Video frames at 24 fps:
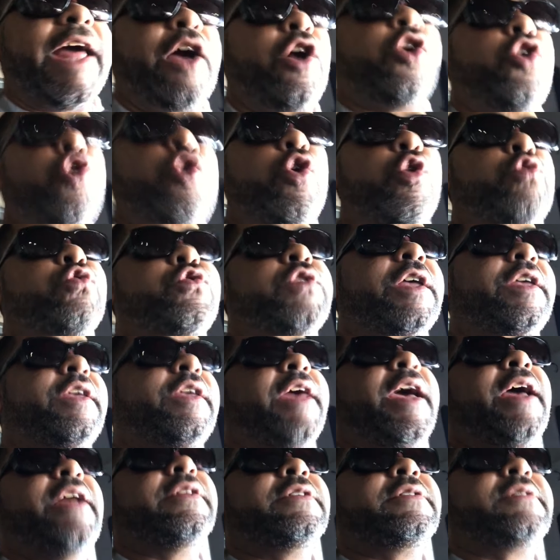goes
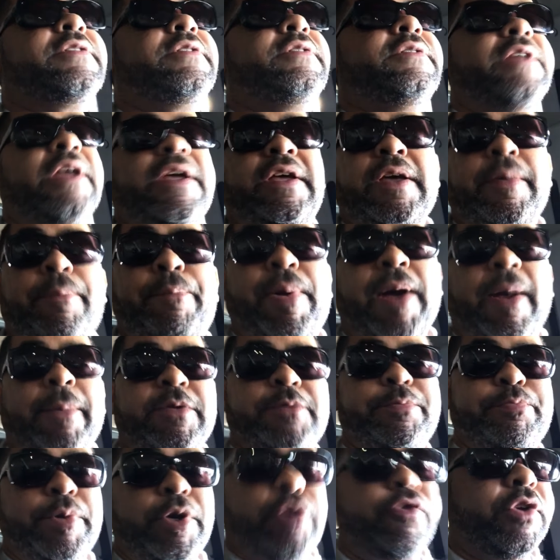against the hip-hop
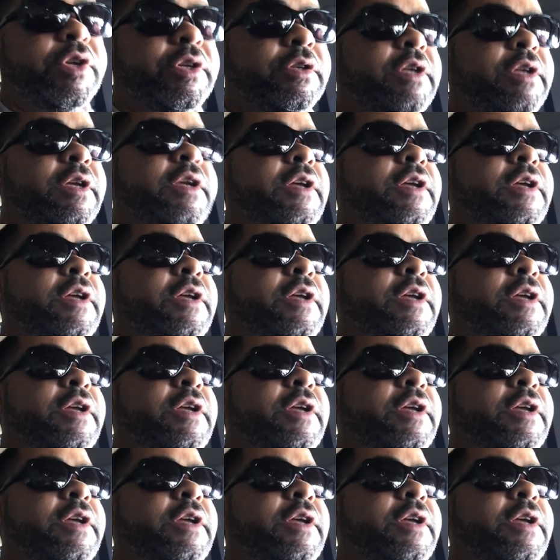spirit.